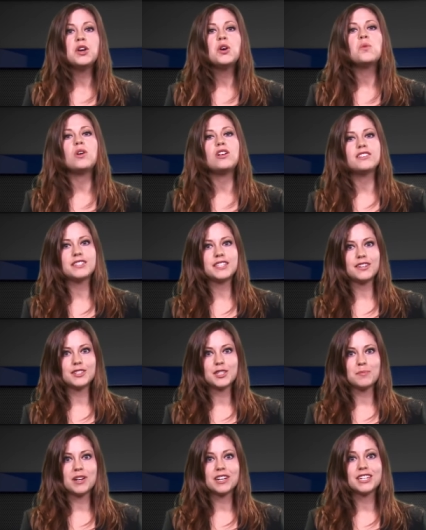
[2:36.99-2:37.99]
while sales
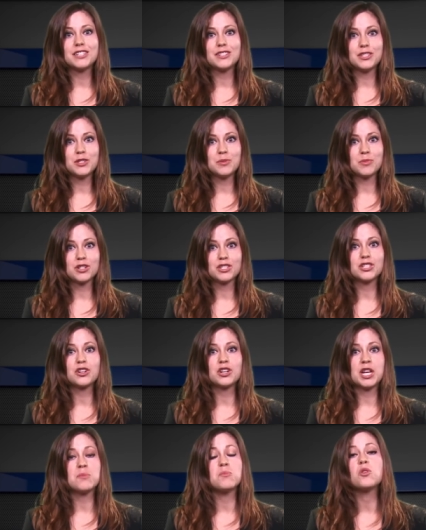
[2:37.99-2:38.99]
among consumers
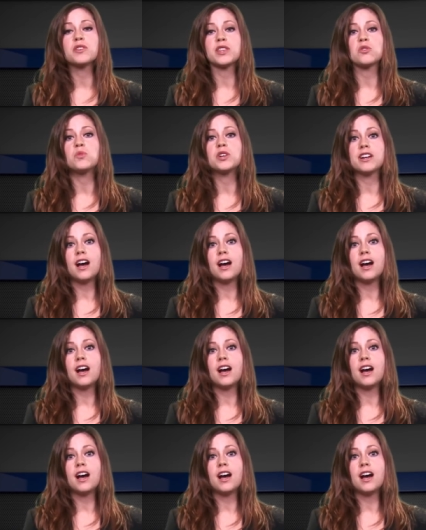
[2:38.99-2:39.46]
earning more than one